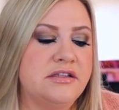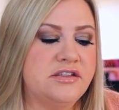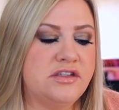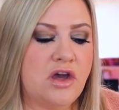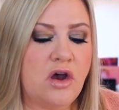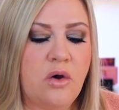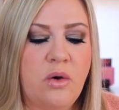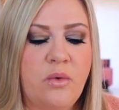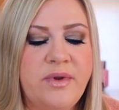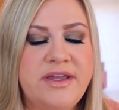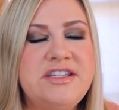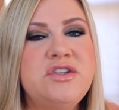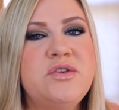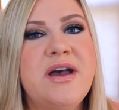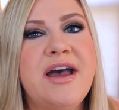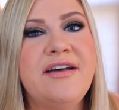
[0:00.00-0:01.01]
So we
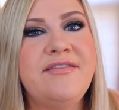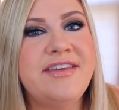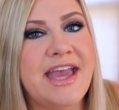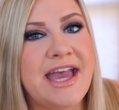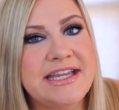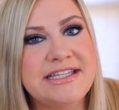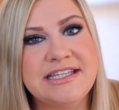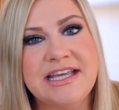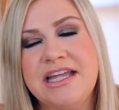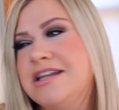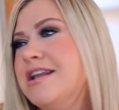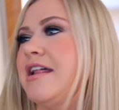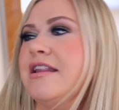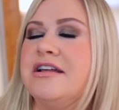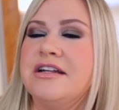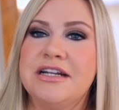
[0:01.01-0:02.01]
do have yet
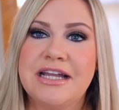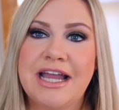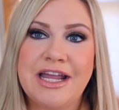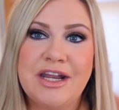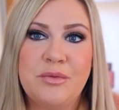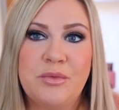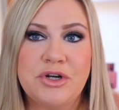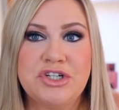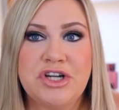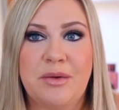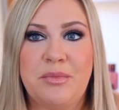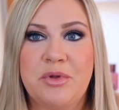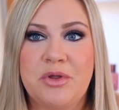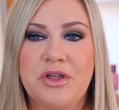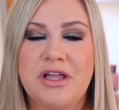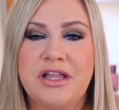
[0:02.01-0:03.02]
another kind kind of more
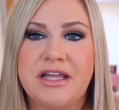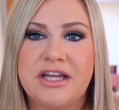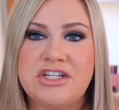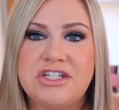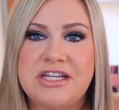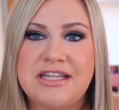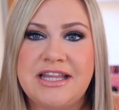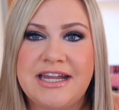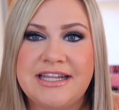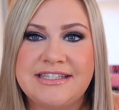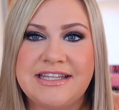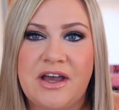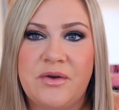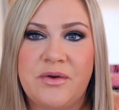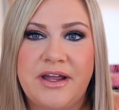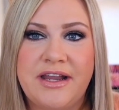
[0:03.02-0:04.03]
tropical collection that is
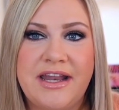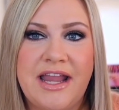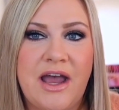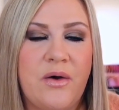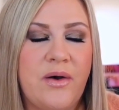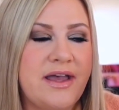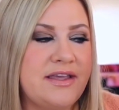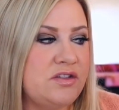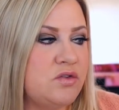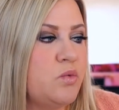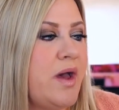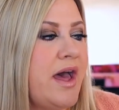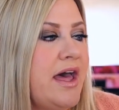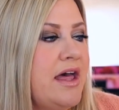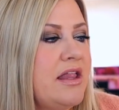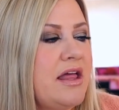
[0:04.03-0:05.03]
out right now as
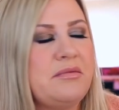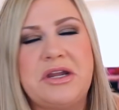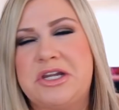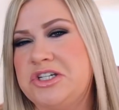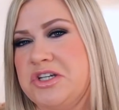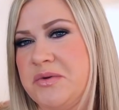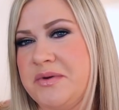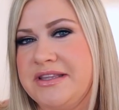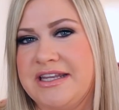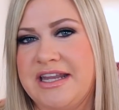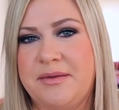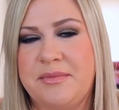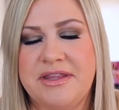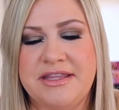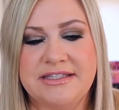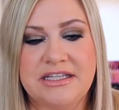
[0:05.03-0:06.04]
well. I'm not sure what the
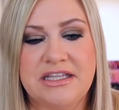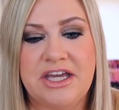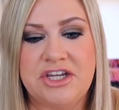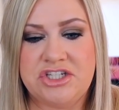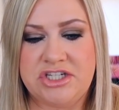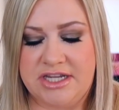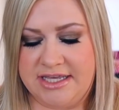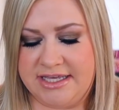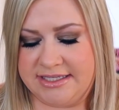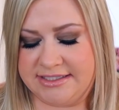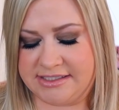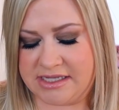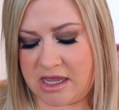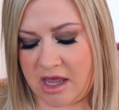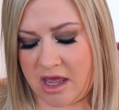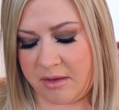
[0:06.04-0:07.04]
name of this collection
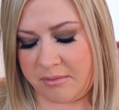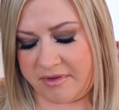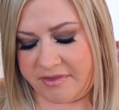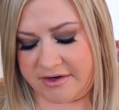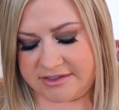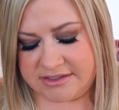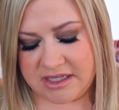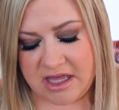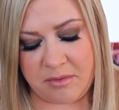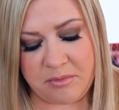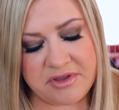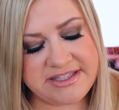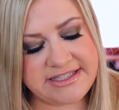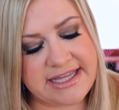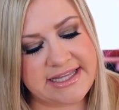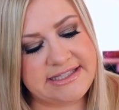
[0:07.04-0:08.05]
is, but there's a
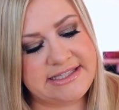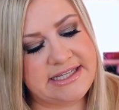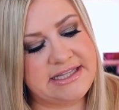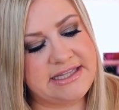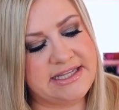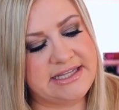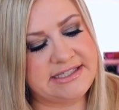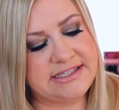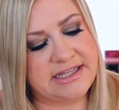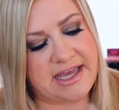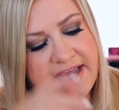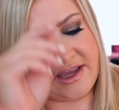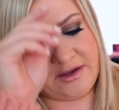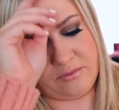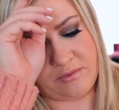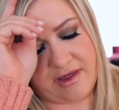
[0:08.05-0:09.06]
couple scents in this
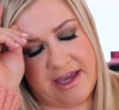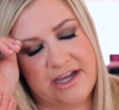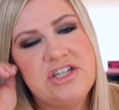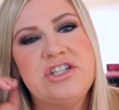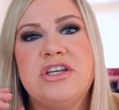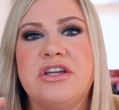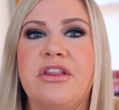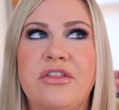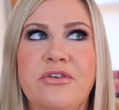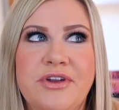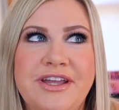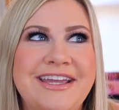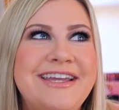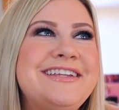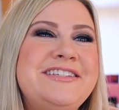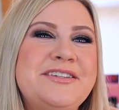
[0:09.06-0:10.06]
line. Well, actually
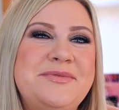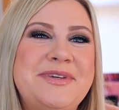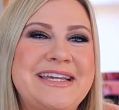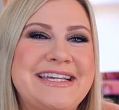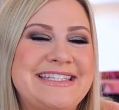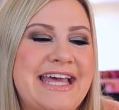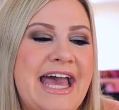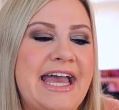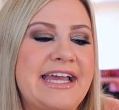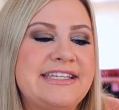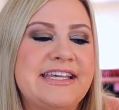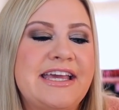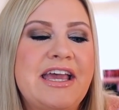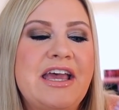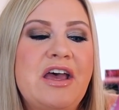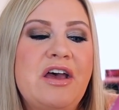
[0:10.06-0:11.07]
three to be exact.
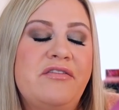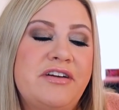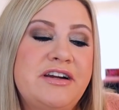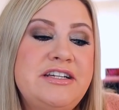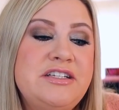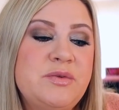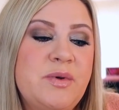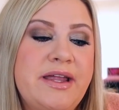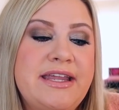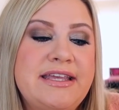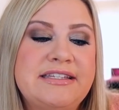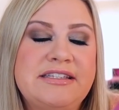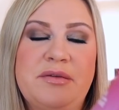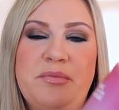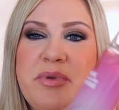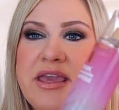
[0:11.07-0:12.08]
First one
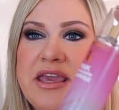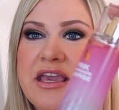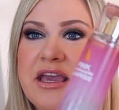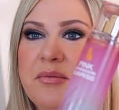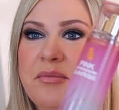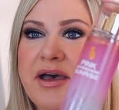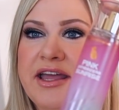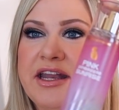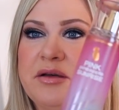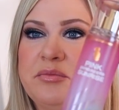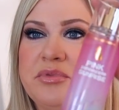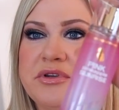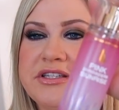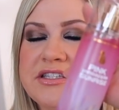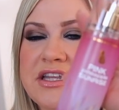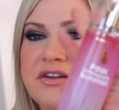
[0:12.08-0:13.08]
is the Pink
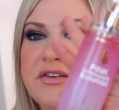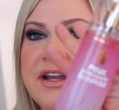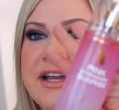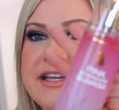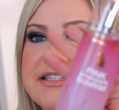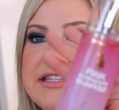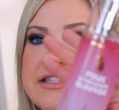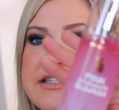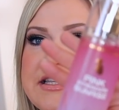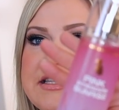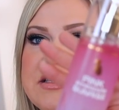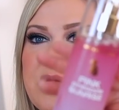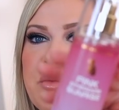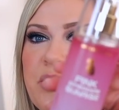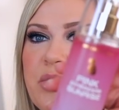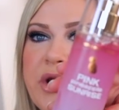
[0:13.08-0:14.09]
Pineapple Sunrise. This is
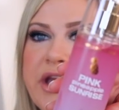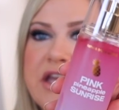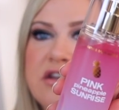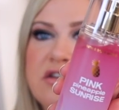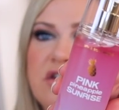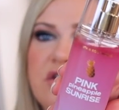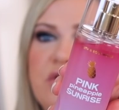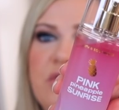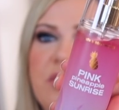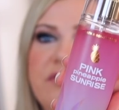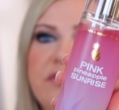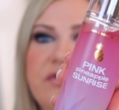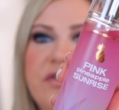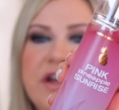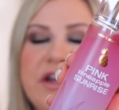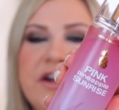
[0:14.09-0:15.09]
a brand new
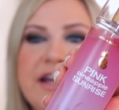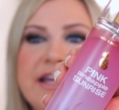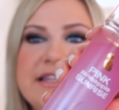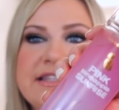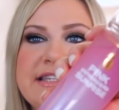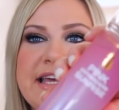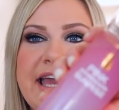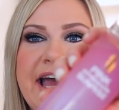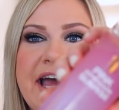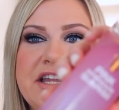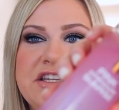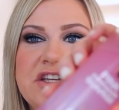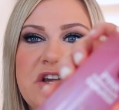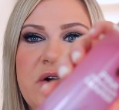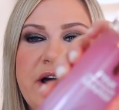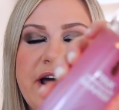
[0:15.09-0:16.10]
fragrance. I had
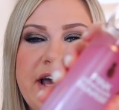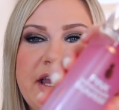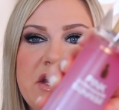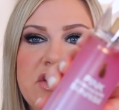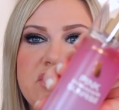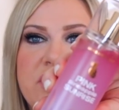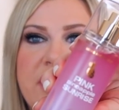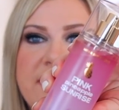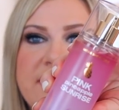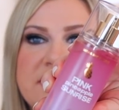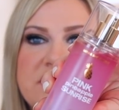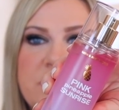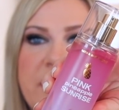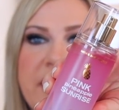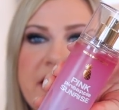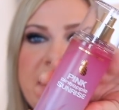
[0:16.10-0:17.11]
to go ahead and try
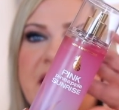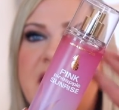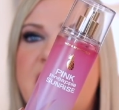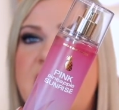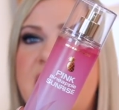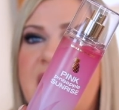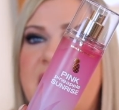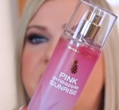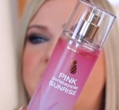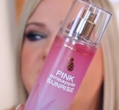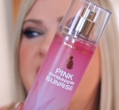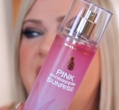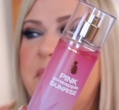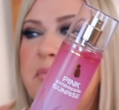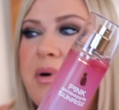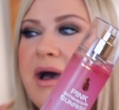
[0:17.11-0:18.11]
this one. I feel
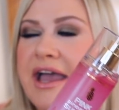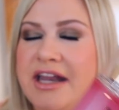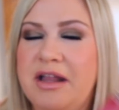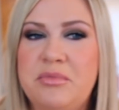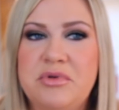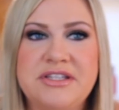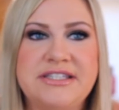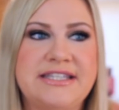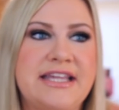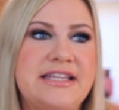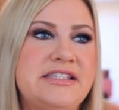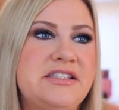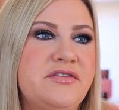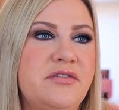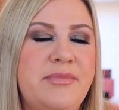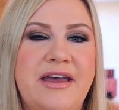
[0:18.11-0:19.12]
like pineapple
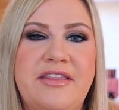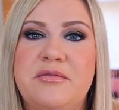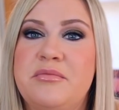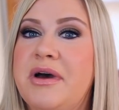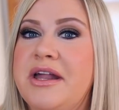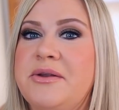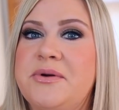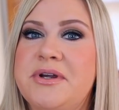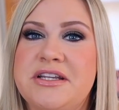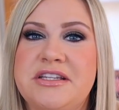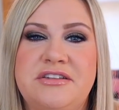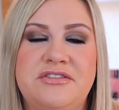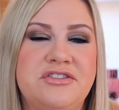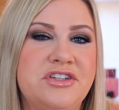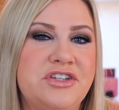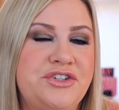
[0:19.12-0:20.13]
scents from Bath & Body Works
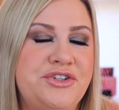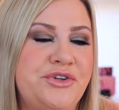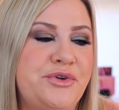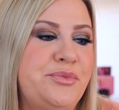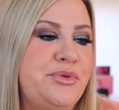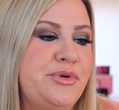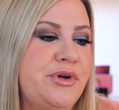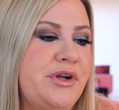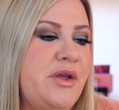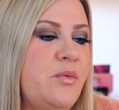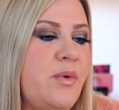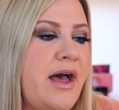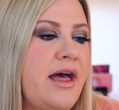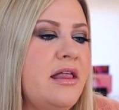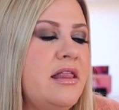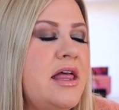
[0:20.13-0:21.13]
usually do pretty
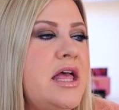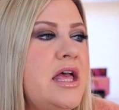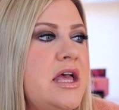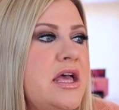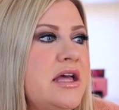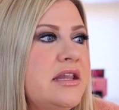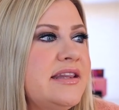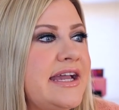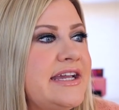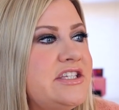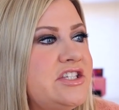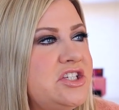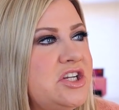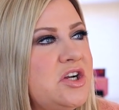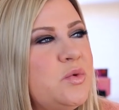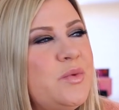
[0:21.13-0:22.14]
well.
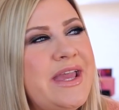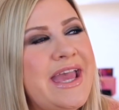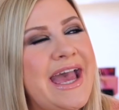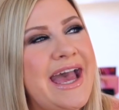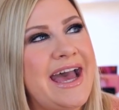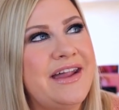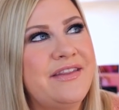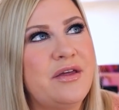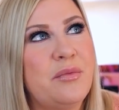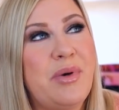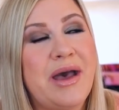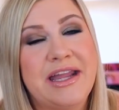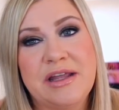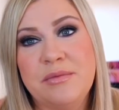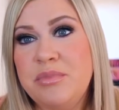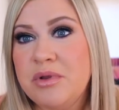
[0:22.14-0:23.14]
Last year we had the
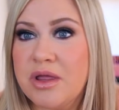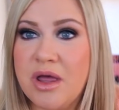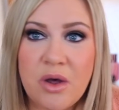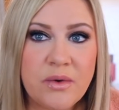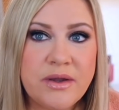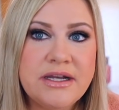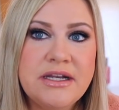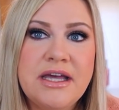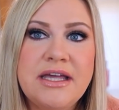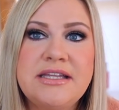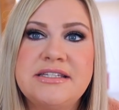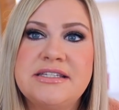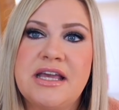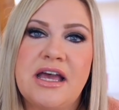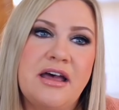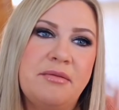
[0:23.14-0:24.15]
Pineapple
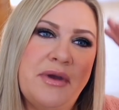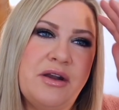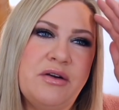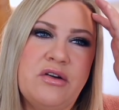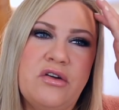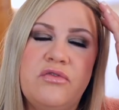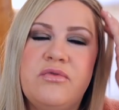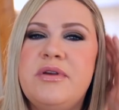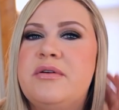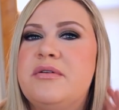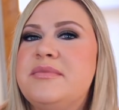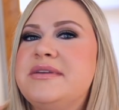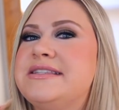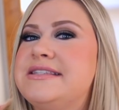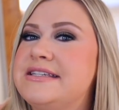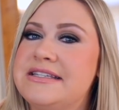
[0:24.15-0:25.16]
Coconut. Um, I don't know if we will
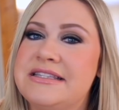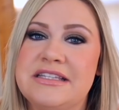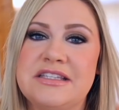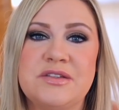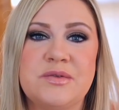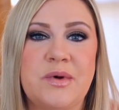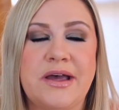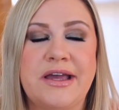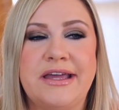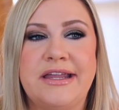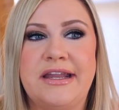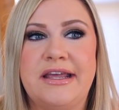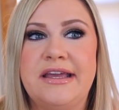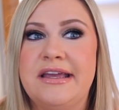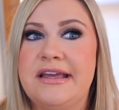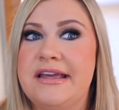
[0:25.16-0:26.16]
be seeing this one